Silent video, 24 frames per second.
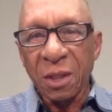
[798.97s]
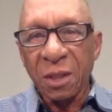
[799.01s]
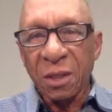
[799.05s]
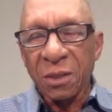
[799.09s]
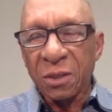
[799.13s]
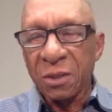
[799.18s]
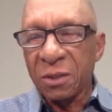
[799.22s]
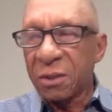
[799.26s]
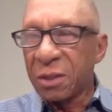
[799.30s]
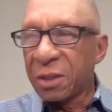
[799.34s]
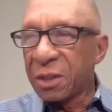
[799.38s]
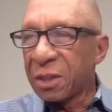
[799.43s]

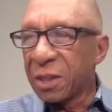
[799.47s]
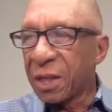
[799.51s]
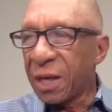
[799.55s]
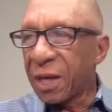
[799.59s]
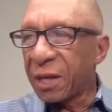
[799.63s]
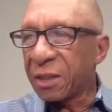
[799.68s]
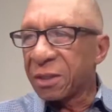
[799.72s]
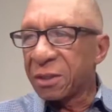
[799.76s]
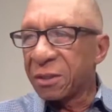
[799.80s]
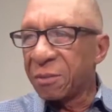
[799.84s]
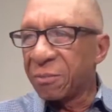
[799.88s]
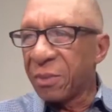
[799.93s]
So he's
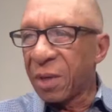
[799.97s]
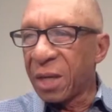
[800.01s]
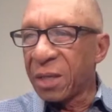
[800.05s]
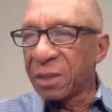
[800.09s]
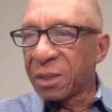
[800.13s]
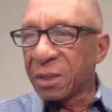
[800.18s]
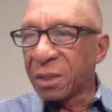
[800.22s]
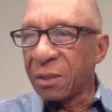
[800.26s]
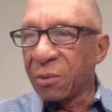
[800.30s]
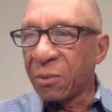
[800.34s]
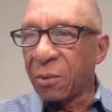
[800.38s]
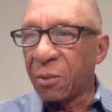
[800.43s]
asked him
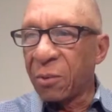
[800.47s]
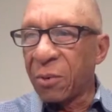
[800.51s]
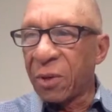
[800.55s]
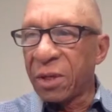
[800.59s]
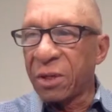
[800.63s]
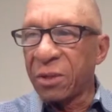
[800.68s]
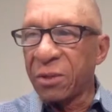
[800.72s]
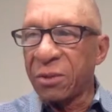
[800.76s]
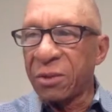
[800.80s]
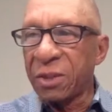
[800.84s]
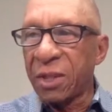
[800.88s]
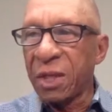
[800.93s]
basically, well, where
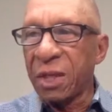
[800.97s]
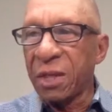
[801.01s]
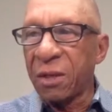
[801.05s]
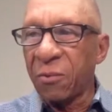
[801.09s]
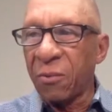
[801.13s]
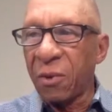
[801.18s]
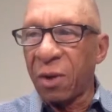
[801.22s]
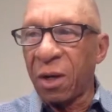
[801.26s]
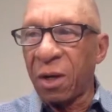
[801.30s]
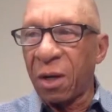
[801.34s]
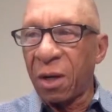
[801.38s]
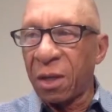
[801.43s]
do you think he
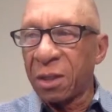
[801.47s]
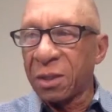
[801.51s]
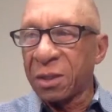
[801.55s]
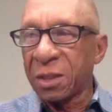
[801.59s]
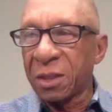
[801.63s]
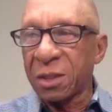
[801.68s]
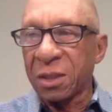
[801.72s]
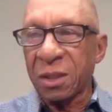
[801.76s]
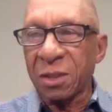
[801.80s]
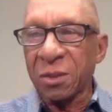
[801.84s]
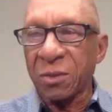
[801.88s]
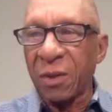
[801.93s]
was? And
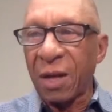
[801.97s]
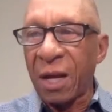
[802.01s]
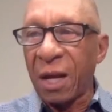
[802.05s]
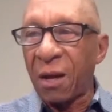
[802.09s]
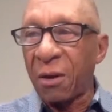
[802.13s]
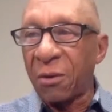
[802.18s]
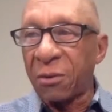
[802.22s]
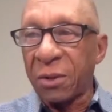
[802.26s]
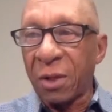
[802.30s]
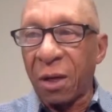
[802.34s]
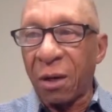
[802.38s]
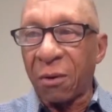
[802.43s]
he says, well, I
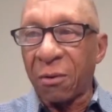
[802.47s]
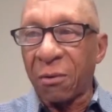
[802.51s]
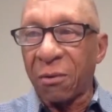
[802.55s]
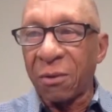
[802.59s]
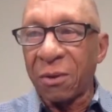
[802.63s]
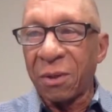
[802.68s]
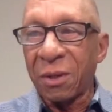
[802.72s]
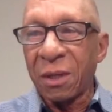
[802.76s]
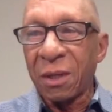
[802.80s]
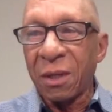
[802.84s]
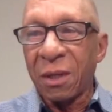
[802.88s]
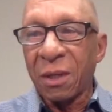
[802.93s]
don't know.
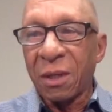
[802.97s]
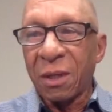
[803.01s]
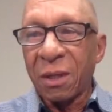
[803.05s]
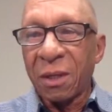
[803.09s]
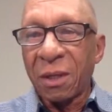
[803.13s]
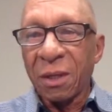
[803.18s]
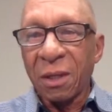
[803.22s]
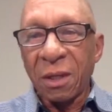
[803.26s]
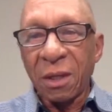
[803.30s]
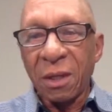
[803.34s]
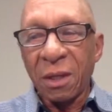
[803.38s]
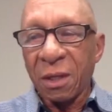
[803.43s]

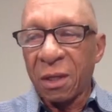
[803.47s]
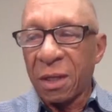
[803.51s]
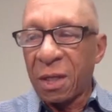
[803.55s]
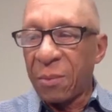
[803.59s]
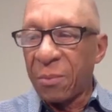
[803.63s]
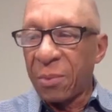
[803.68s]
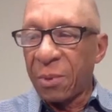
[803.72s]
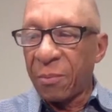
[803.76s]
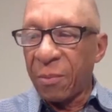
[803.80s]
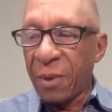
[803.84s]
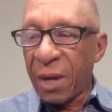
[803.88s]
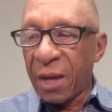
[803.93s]
And
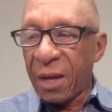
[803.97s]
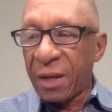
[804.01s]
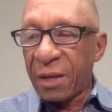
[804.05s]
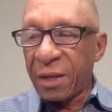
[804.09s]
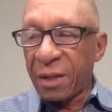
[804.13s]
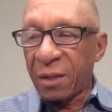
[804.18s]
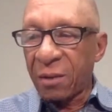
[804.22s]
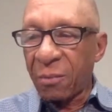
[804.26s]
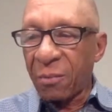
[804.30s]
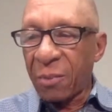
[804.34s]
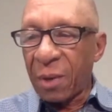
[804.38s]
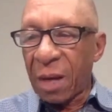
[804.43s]
keep in mind
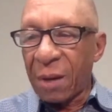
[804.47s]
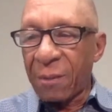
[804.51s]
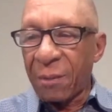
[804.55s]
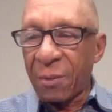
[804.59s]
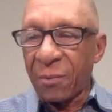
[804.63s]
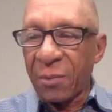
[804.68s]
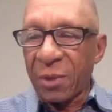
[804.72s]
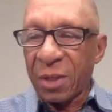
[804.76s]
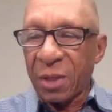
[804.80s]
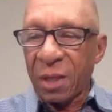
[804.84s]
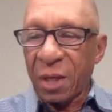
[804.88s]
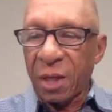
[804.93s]
that Obama
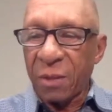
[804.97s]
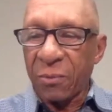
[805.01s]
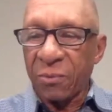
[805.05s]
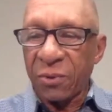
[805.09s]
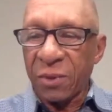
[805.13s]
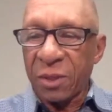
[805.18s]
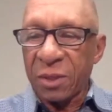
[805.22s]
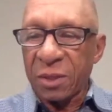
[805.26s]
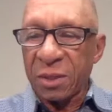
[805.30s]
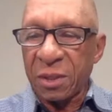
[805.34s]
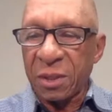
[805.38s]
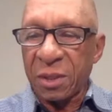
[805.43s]
became
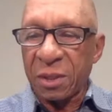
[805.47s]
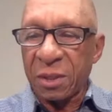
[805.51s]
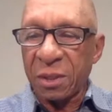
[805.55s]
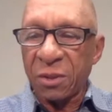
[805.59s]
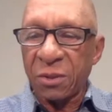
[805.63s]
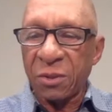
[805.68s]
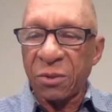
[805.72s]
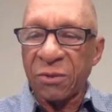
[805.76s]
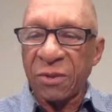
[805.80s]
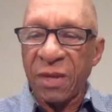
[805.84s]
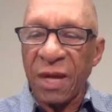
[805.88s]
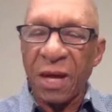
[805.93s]
president in
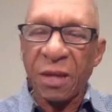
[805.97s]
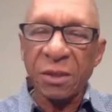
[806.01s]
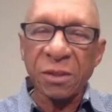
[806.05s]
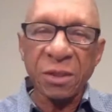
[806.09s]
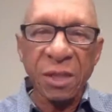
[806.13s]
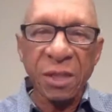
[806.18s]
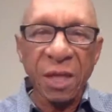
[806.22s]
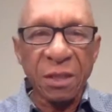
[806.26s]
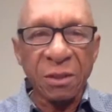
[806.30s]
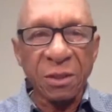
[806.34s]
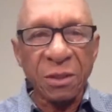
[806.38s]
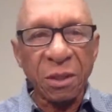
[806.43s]

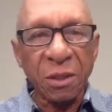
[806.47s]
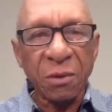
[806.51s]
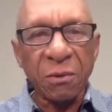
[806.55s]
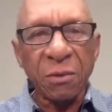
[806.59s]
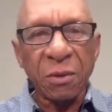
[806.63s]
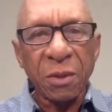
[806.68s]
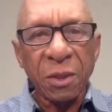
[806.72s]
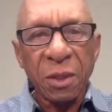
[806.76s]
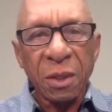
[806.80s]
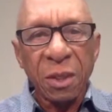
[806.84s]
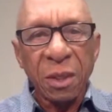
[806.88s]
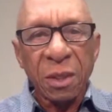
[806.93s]
2008.
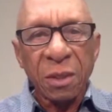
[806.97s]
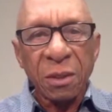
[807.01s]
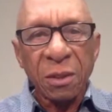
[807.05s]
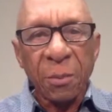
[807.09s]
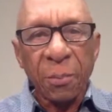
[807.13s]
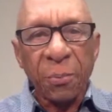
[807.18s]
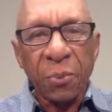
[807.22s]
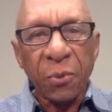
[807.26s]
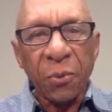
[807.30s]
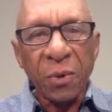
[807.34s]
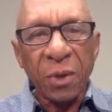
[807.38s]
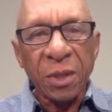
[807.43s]
So the
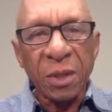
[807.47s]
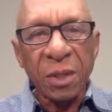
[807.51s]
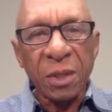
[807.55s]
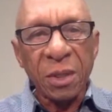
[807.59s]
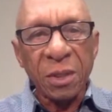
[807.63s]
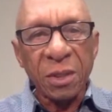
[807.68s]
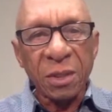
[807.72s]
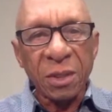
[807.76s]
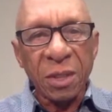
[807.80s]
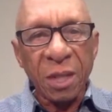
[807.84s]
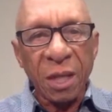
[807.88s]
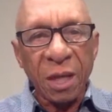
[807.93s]
point
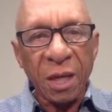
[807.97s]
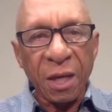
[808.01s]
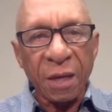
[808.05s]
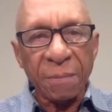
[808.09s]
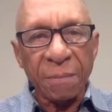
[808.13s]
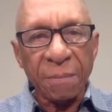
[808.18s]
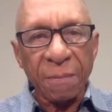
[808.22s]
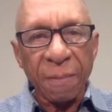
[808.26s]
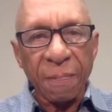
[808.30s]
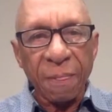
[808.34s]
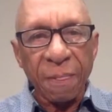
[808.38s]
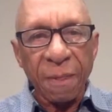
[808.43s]
is that
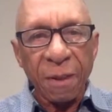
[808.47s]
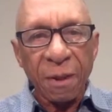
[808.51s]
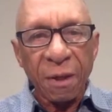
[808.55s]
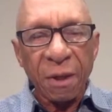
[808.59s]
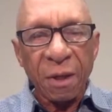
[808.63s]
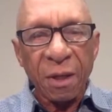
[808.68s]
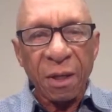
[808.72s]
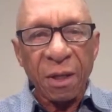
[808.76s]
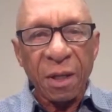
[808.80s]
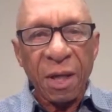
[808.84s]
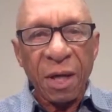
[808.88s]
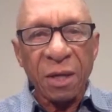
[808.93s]

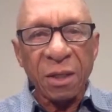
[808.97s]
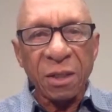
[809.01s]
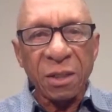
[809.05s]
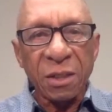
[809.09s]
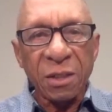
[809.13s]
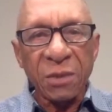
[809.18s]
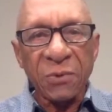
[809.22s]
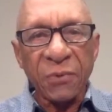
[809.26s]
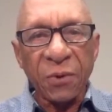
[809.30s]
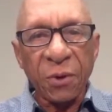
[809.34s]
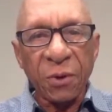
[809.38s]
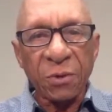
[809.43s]
a lot of
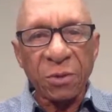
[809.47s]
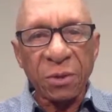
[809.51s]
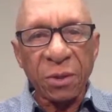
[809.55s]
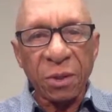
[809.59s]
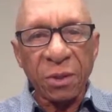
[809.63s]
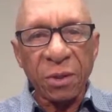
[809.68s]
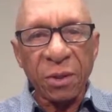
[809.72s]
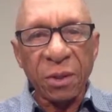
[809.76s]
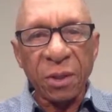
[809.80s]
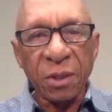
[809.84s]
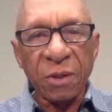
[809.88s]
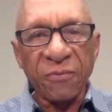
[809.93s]
these folks
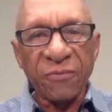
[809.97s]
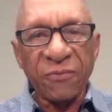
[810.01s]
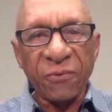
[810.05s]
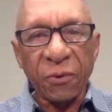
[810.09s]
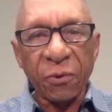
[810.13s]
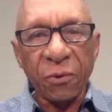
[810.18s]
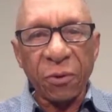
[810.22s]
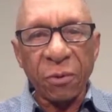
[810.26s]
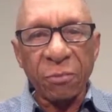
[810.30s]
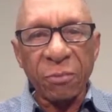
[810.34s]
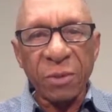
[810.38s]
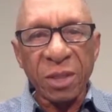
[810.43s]
are
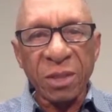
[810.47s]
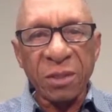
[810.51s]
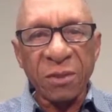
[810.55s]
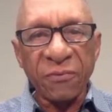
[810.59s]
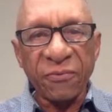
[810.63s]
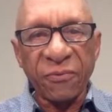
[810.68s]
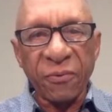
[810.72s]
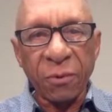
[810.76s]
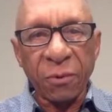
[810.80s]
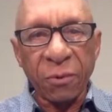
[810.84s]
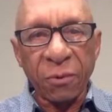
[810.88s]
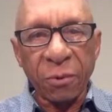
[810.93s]
ill-informed,
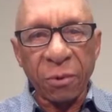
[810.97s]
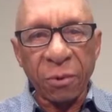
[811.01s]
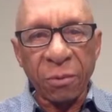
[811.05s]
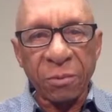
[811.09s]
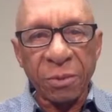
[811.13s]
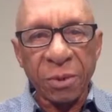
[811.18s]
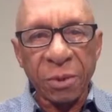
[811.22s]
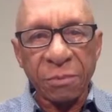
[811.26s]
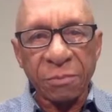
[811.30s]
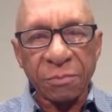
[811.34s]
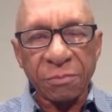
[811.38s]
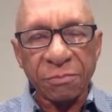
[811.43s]
misinformed,
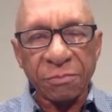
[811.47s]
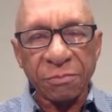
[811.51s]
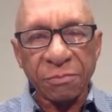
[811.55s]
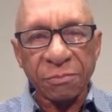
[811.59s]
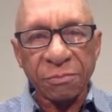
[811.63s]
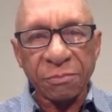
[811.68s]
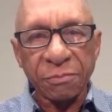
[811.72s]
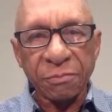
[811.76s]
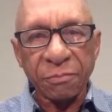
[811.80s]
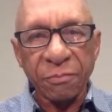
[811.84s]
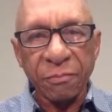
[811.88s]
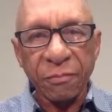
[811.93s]

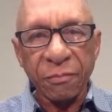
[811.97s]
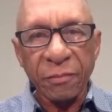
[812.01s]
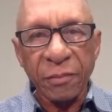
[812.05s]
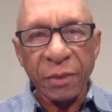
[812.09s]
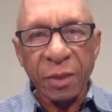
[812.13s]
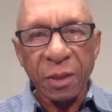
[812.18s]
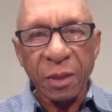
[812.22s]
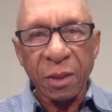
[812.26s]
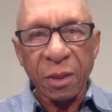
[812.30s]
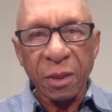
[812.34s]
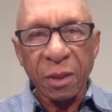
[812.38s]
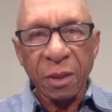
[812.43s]

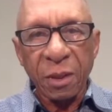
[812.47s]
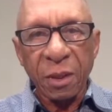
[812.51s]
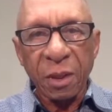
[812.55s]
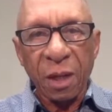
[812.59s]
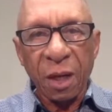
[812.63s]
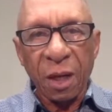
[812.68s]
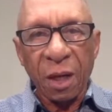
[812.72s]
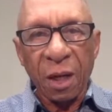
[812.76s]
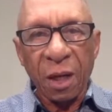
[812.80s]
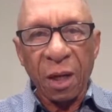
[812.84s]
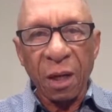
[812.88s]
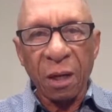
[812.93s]

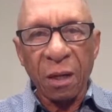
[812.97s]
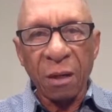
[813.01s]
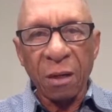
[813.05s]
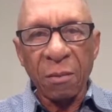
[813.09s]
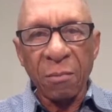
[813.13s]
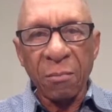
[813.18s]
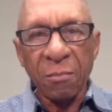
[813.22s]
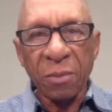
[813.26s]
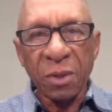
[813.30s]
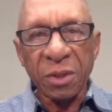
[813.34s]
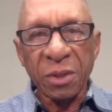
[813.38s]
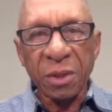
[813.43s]
but
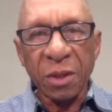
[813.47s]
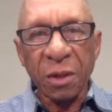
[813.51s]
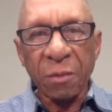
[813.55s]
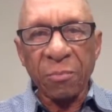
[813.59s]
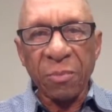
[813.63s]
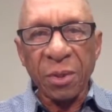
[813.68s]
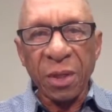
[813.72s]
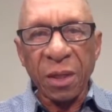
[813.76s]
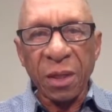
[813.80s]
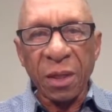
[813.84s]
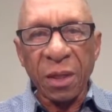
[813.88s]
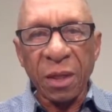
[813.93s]
they're
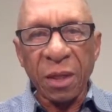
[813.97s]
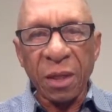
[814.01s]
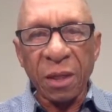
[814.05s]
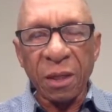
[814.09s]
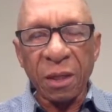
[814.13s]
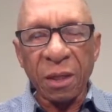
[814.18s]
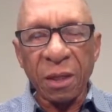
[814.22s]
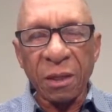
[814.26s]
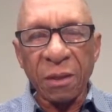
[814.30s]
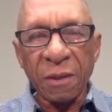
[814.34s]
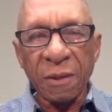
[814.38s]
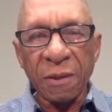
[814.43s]
being